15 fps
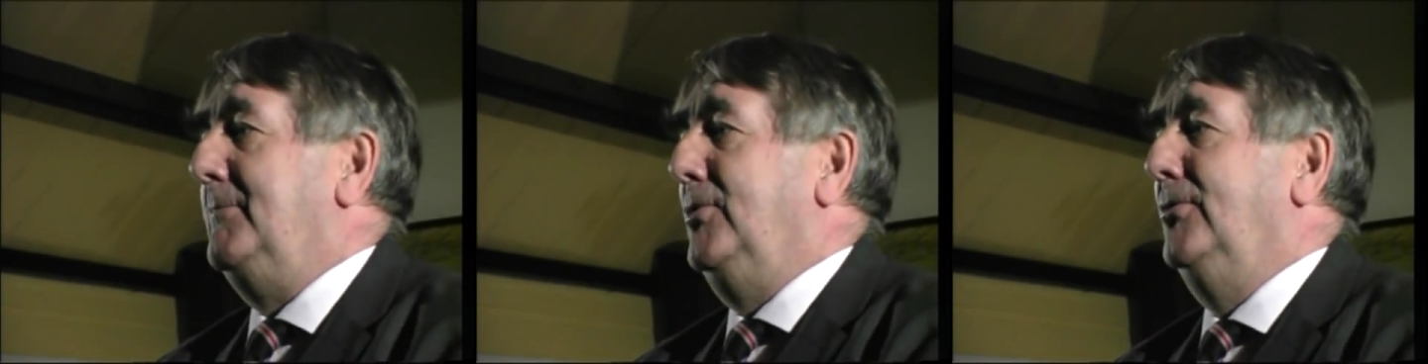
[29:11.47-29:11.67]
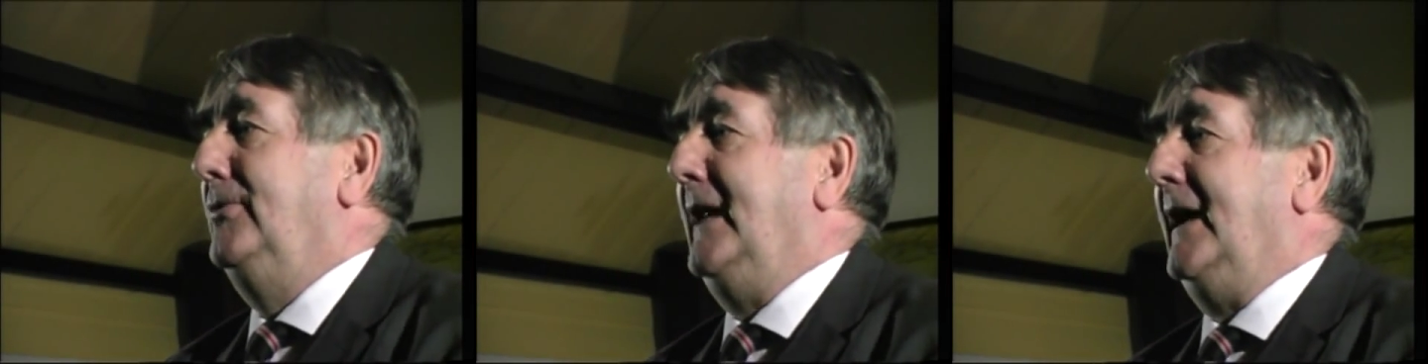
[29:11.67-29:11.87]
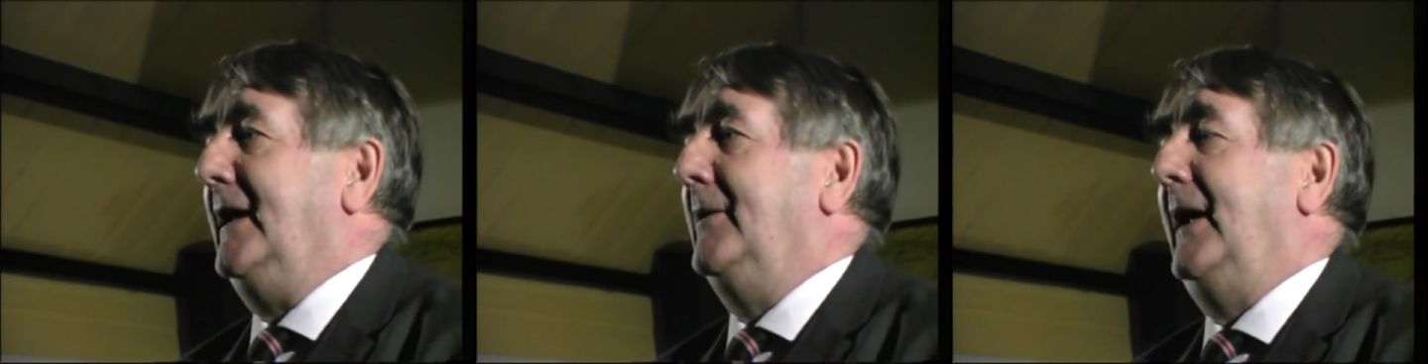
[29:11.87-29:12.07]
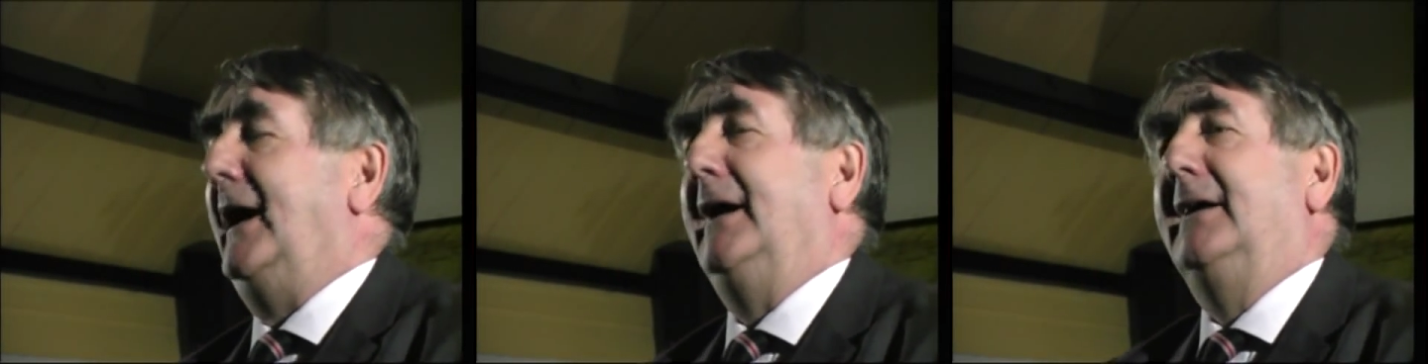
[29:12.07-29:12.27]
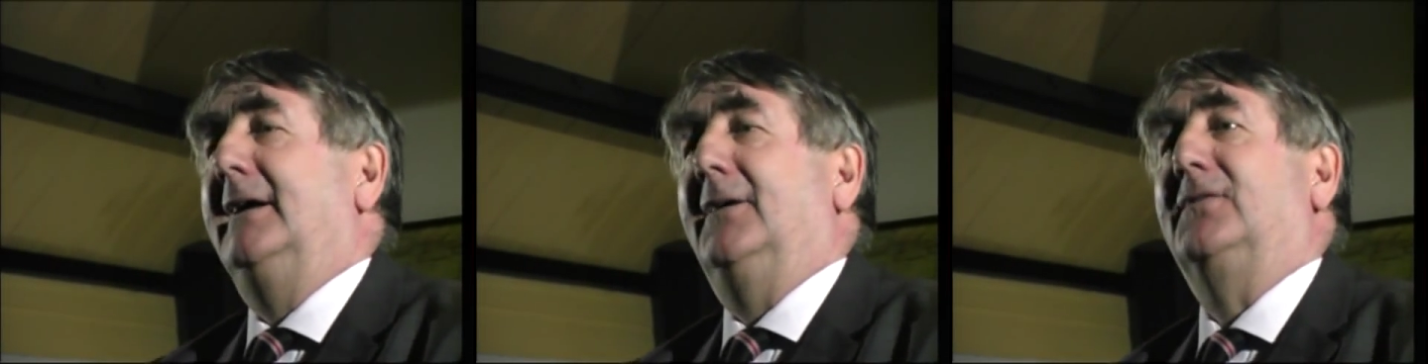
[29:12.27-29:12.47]
pulled out the
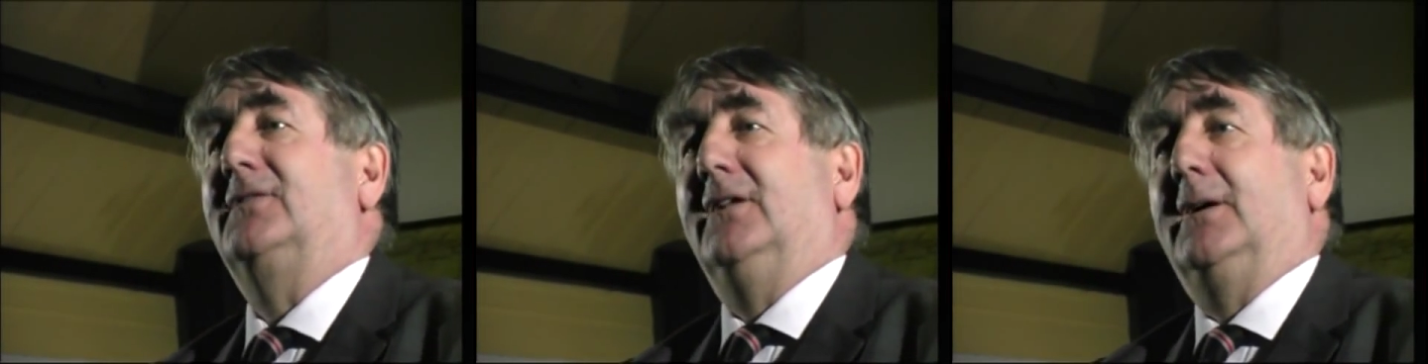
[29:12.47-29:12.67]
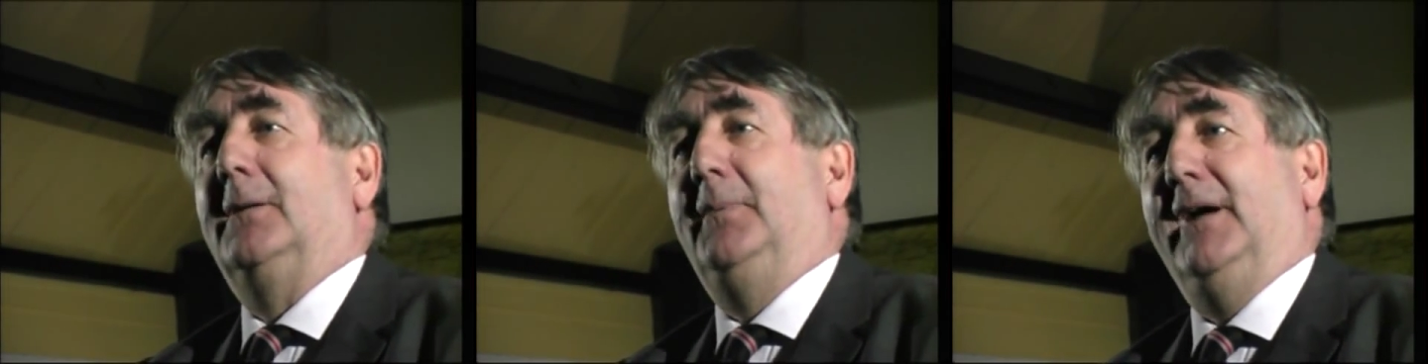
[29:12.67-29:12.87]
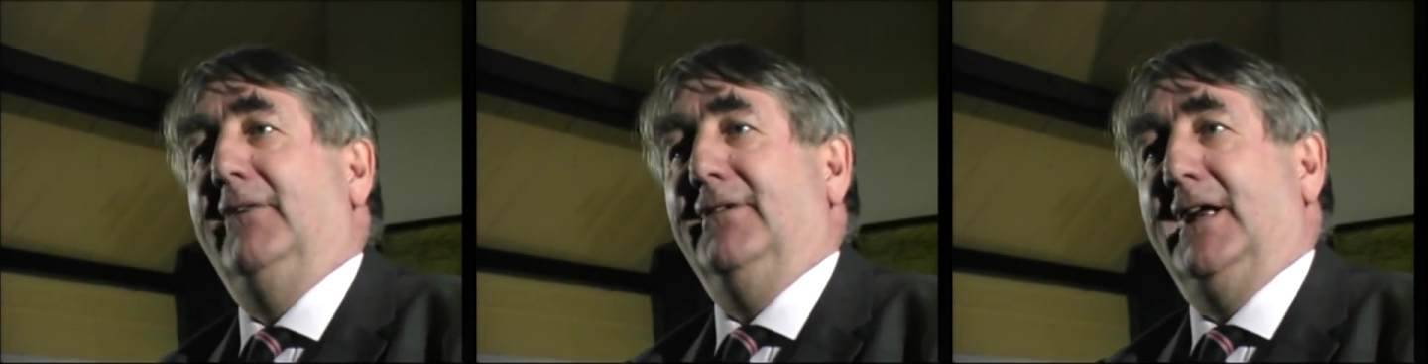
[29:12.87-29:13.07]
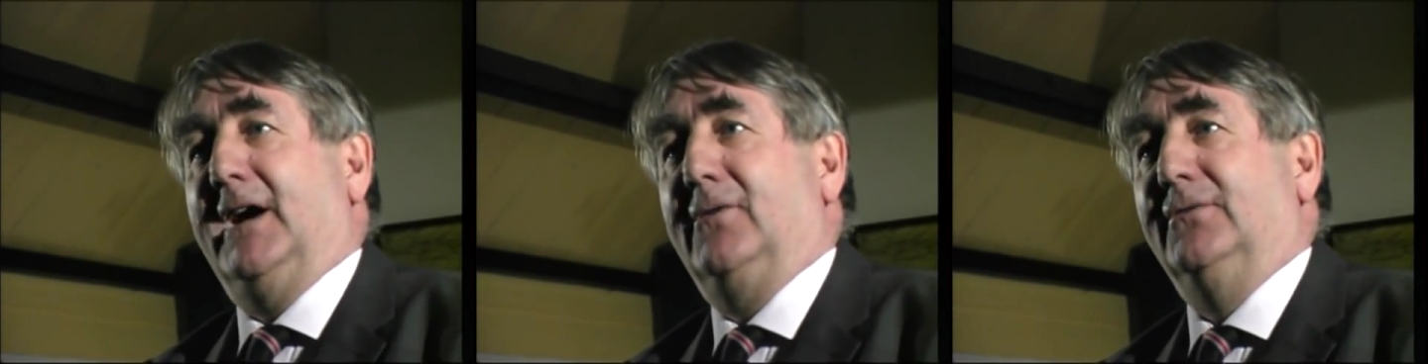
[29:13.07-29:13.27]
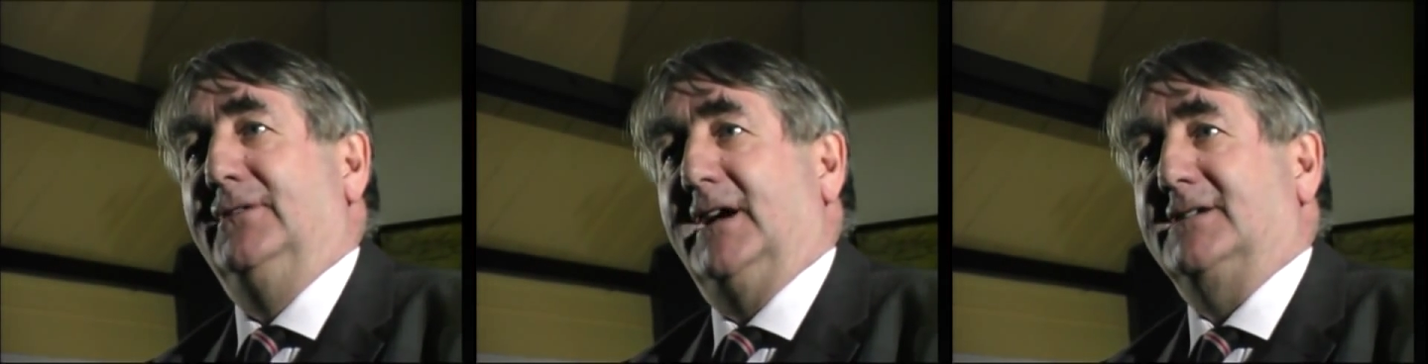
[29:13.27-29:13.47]
handcuffs like a pair of
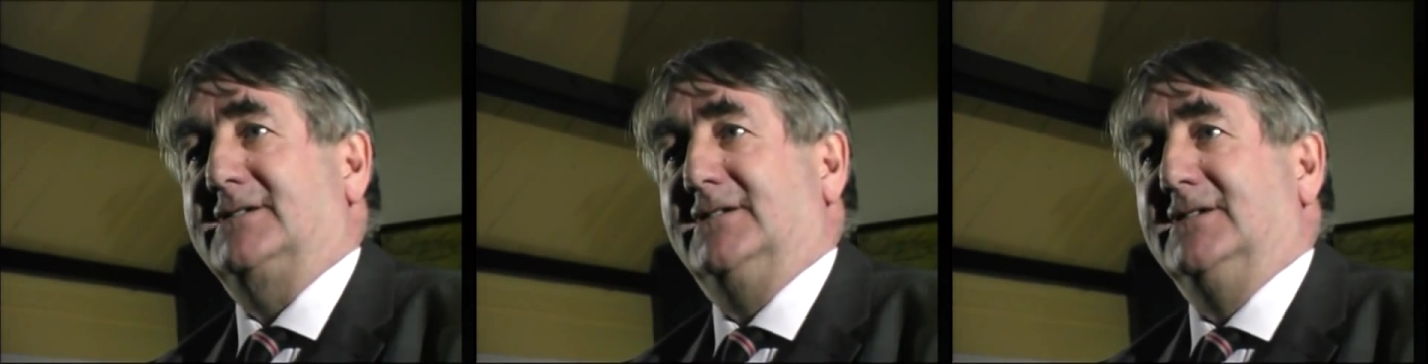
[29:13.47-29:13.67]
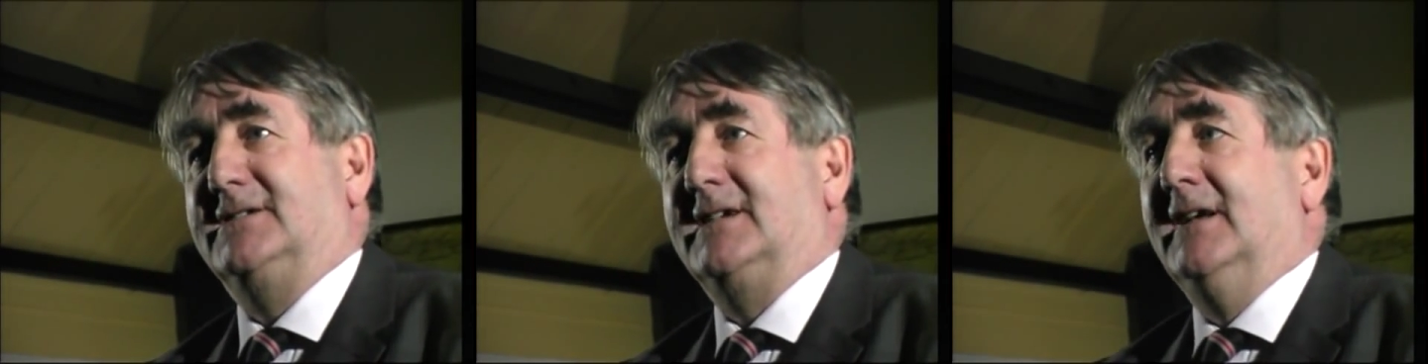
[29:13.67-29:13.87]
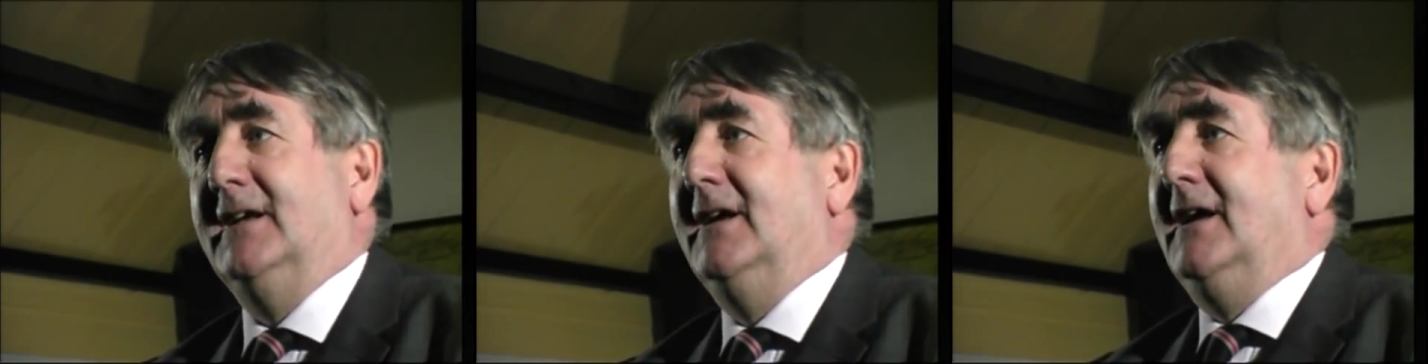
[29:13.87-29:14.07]
knuckle dusters,